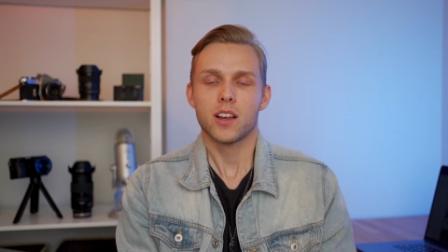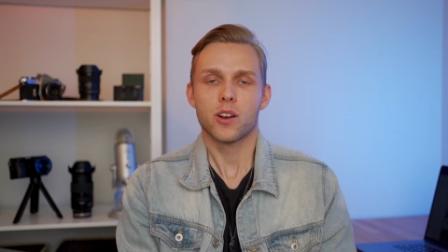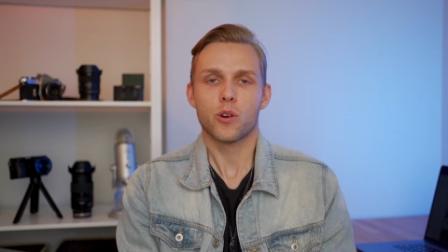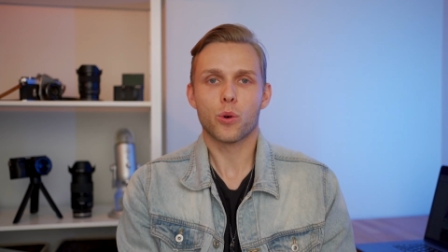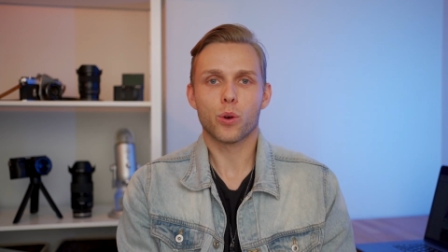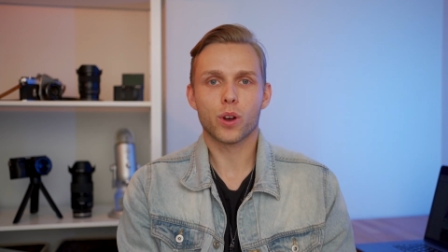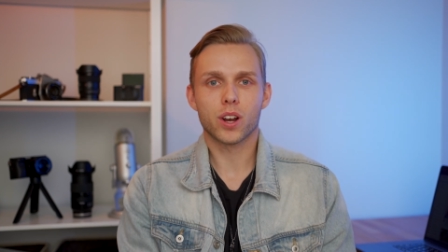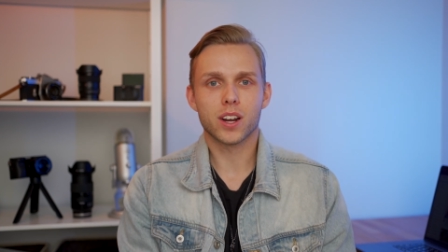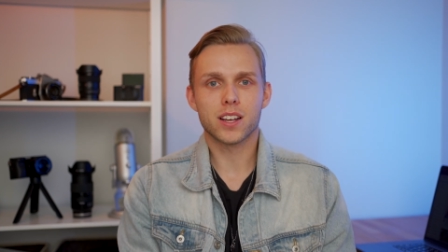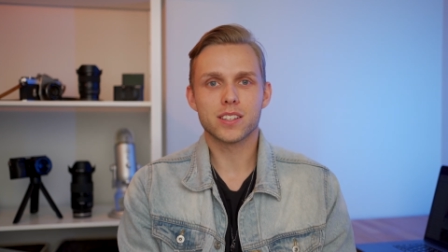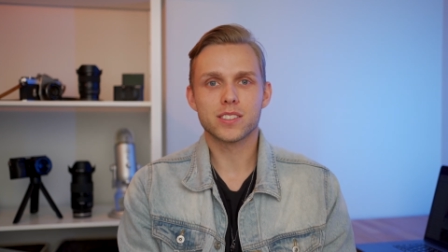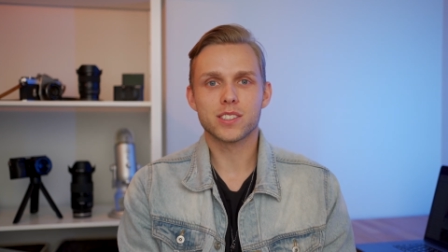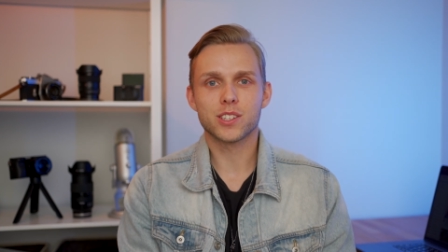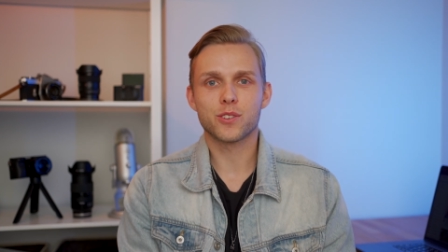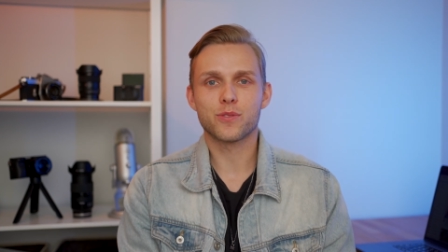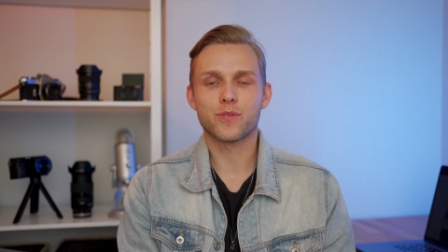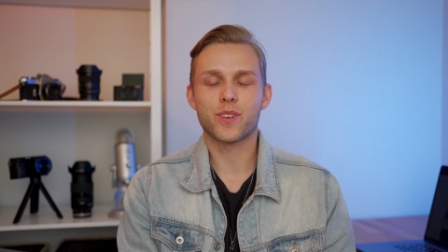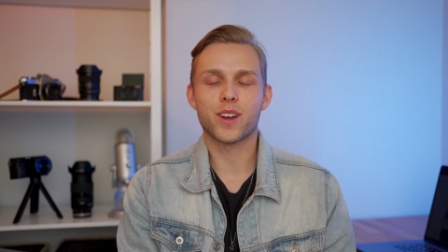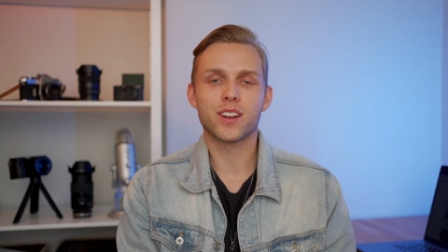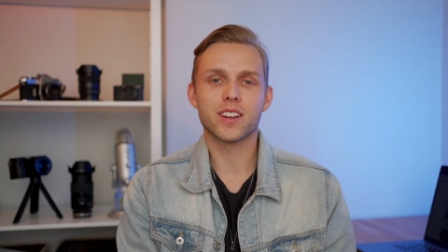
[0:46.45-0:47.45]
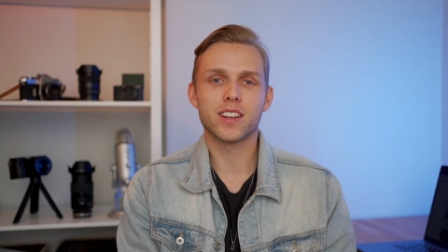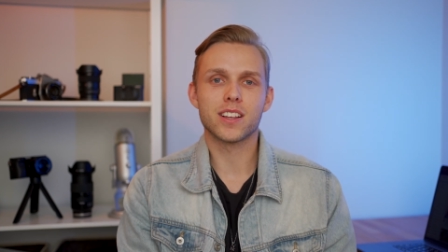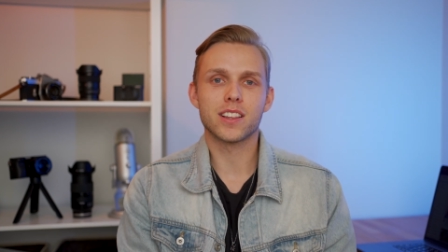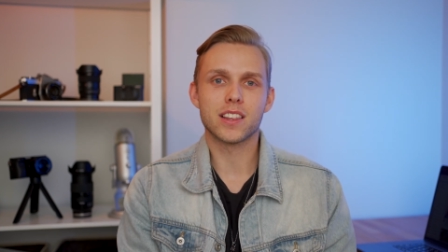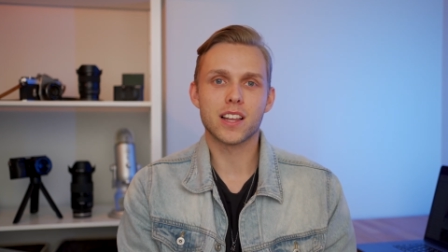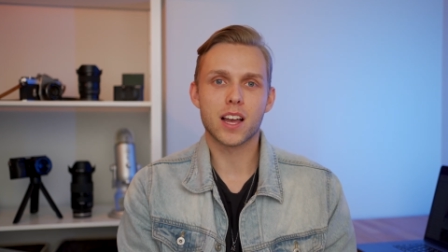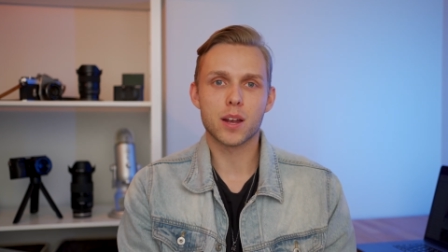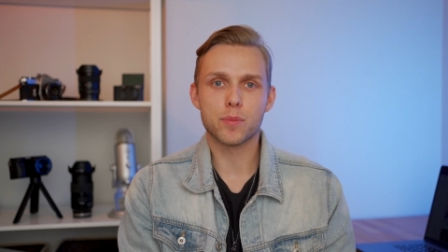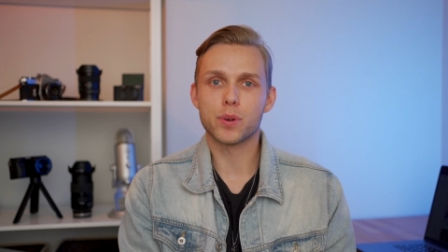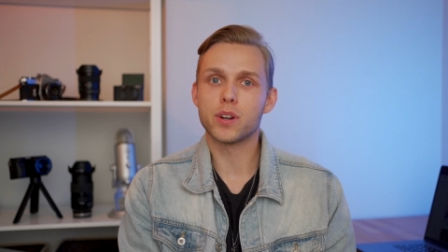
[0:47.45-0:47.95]
organizing your Final Cut
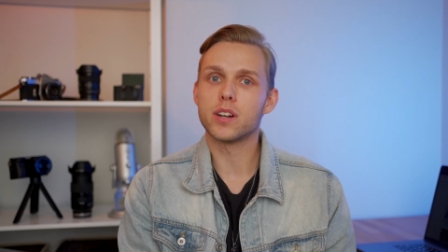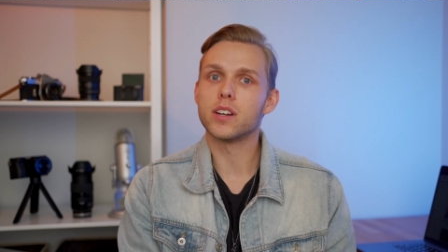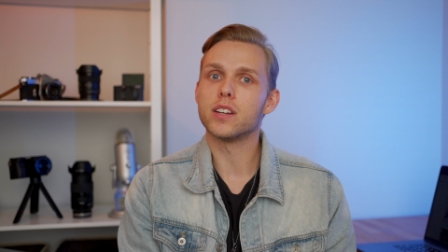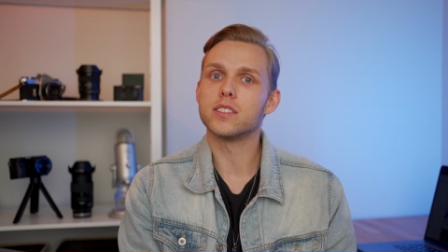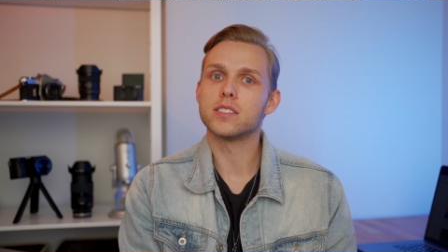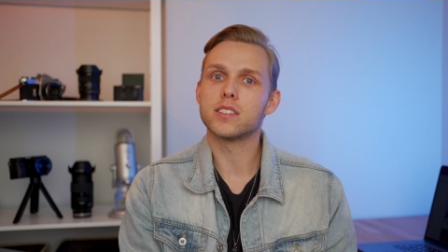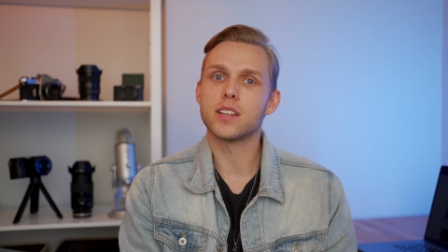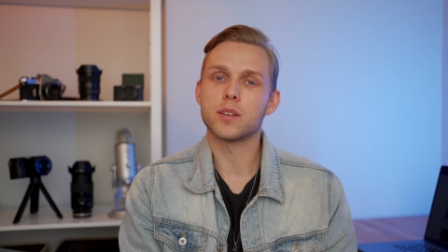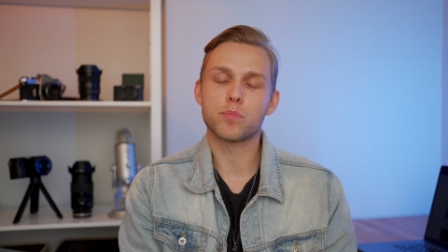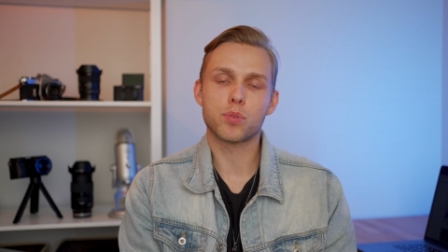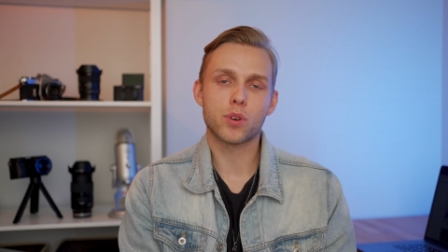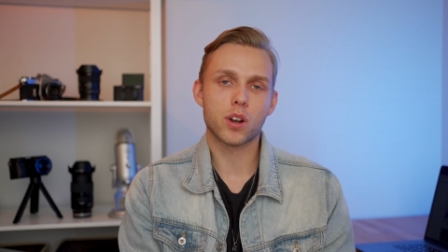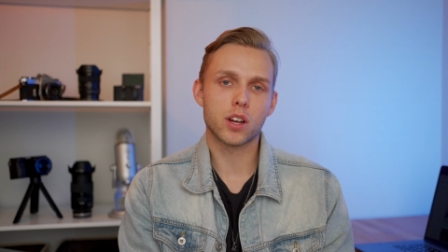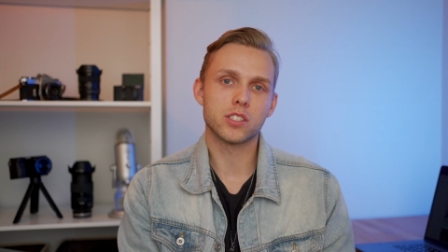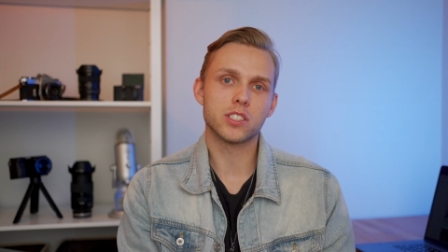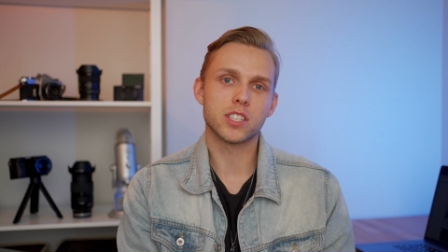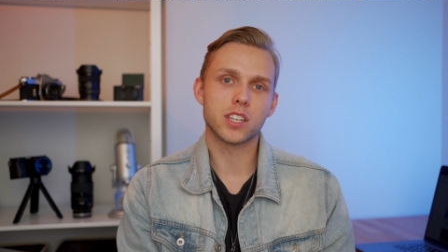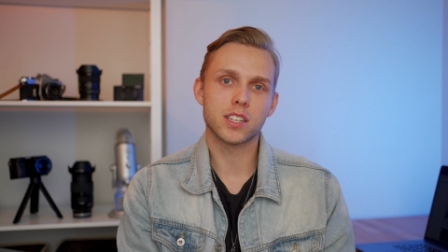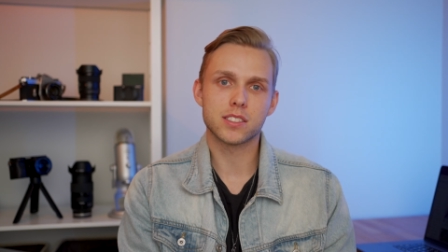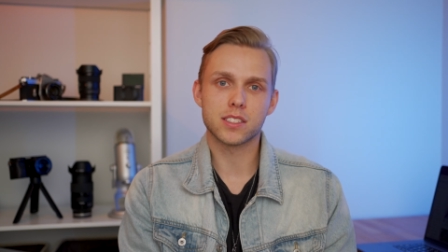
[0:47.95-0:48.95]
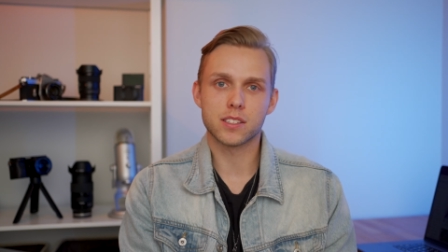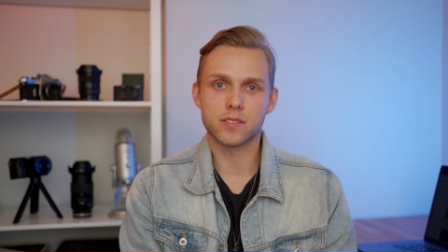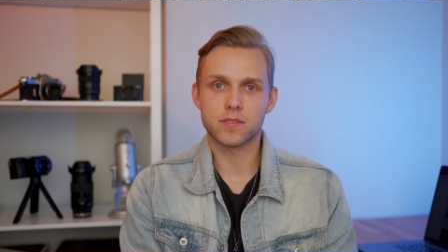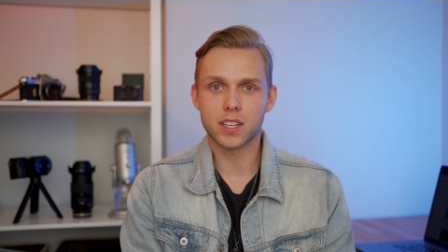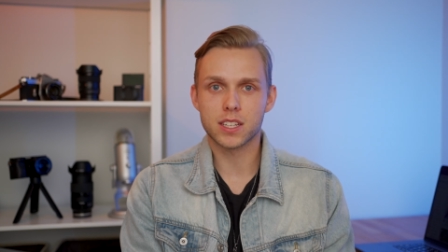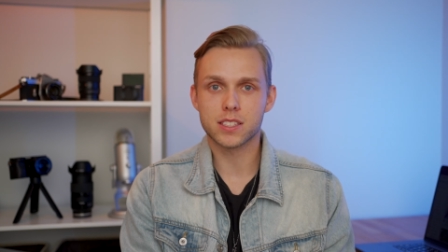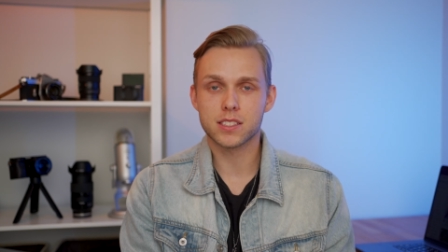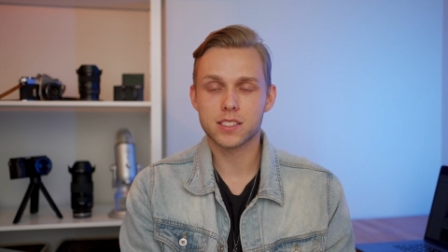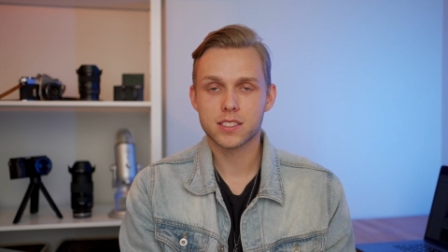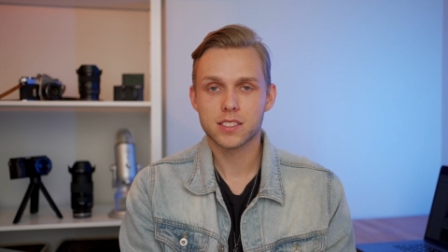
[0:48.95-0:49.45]
libraries and projects and
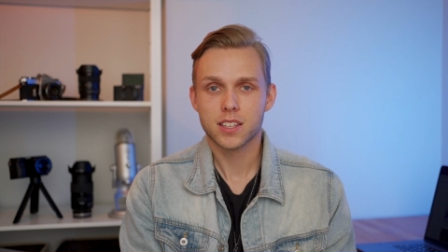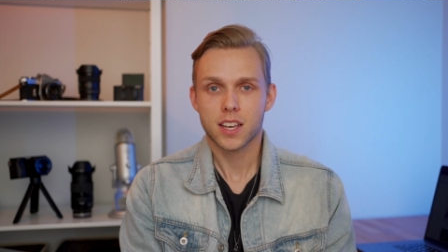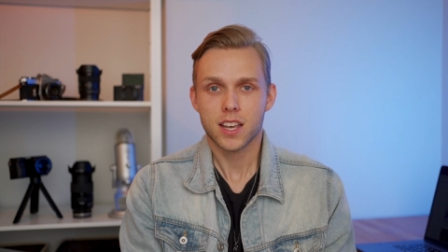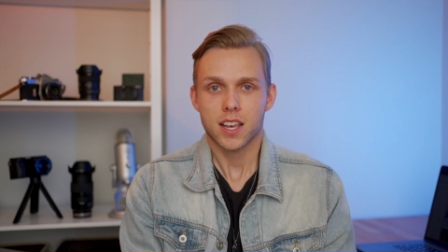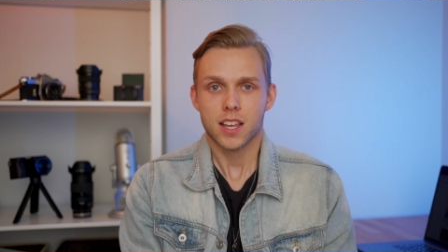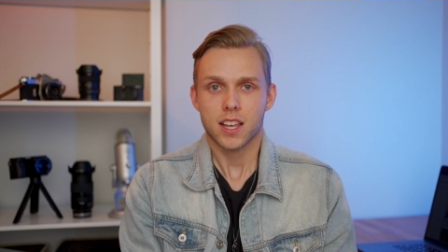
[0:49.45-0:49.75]
events,